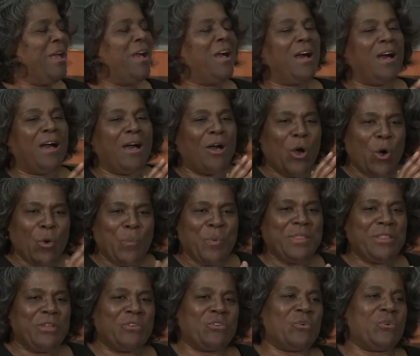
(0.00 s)
Uh,
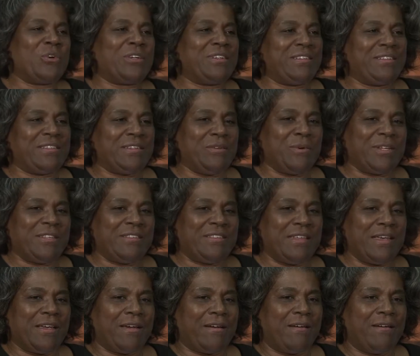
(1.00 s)
open the door to see what's
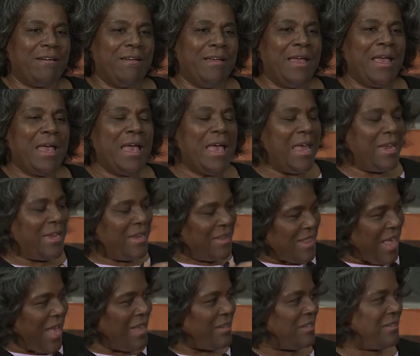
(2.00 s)
there
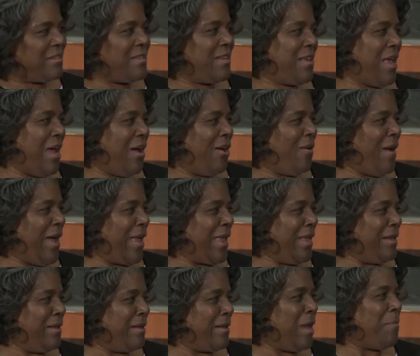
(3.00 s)
and that's how I
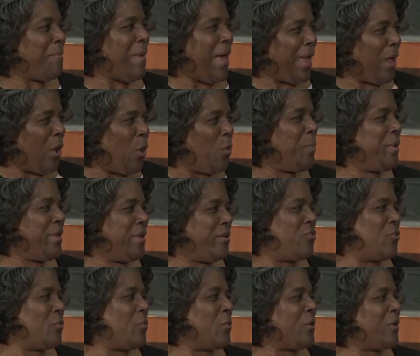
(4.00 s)
ended up. I opened a
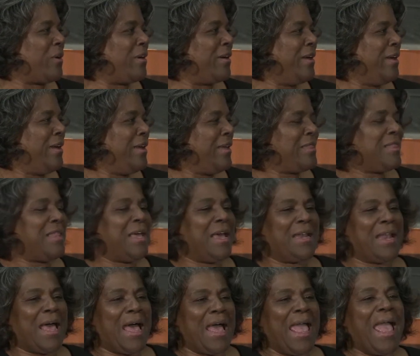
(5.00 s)
door
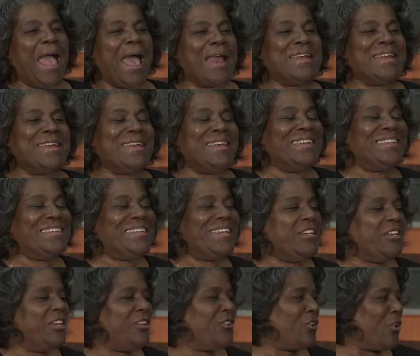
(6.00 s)
that I hadn't
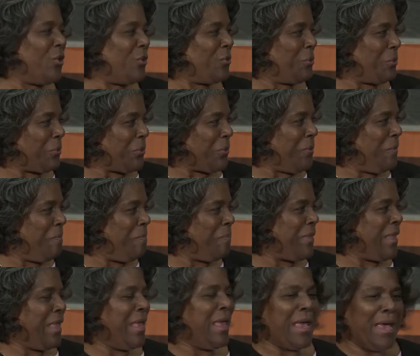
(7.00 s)
intended to go through.
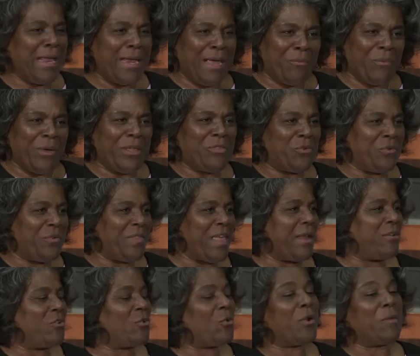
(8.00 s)
And I went through
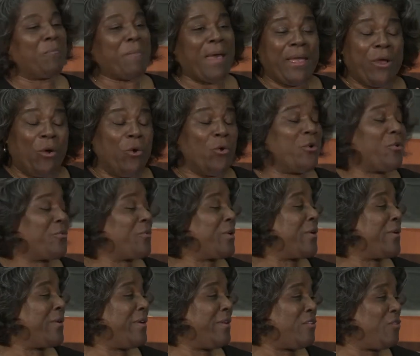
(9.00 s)
that door, and my whole
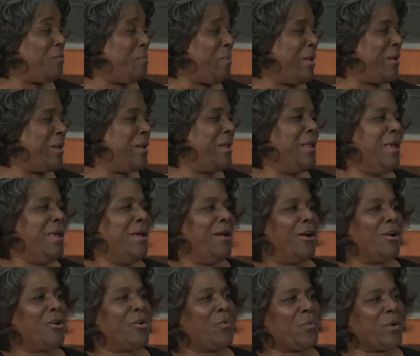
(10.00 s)
career has been
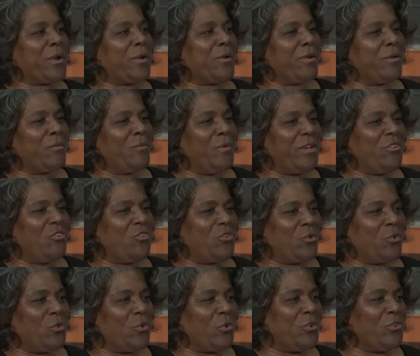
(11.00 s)
a career in which
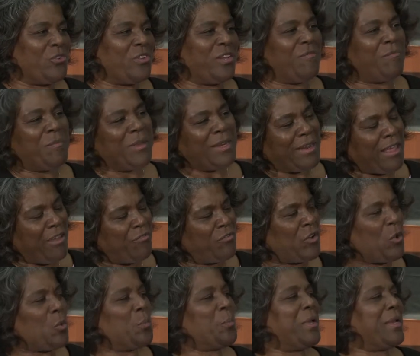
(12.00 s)
doors have been
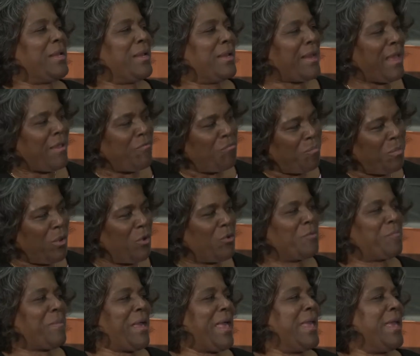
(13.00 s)
left open, and I
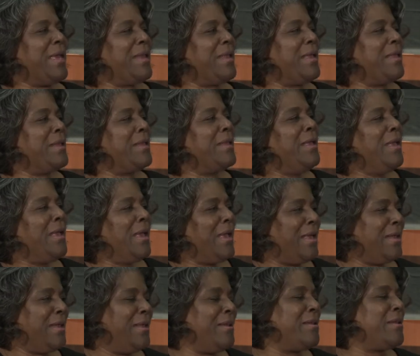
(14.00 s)
poked my head in
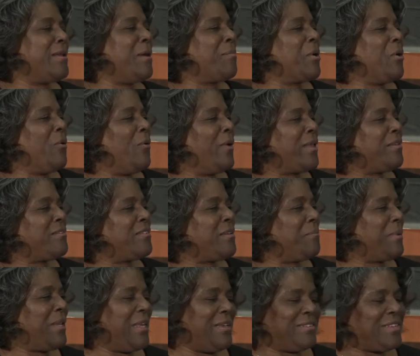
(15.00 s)
and ended up going
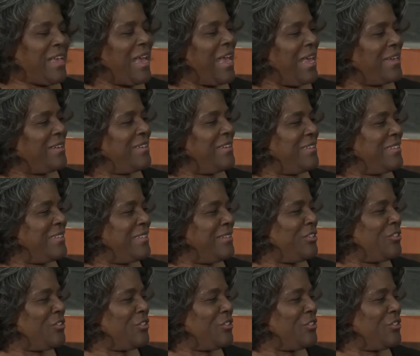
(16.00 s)
someplace I hadn't intended